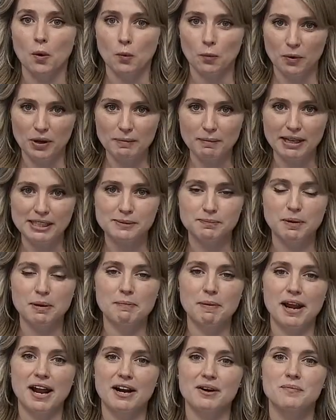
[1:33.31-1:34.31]
we must
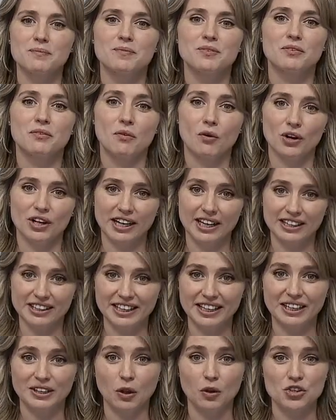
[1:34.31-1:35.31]
prepare for
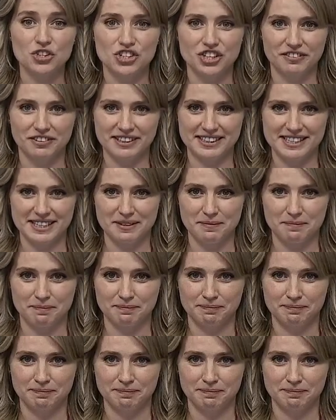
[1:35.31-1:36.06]
career longevity.